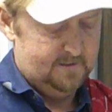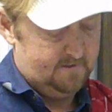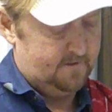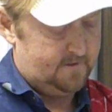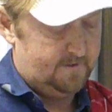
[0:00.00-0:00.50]
I
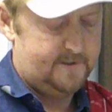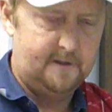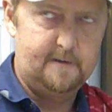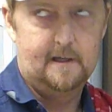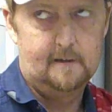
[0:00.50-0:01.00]
was going to tell you
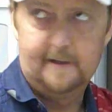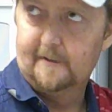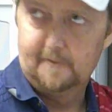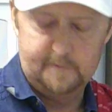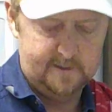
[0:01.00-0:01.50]
that later,
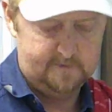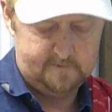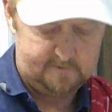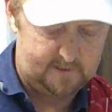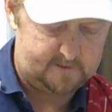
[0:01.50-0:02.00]
but
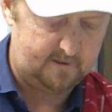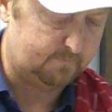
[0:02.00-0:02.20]
that's like my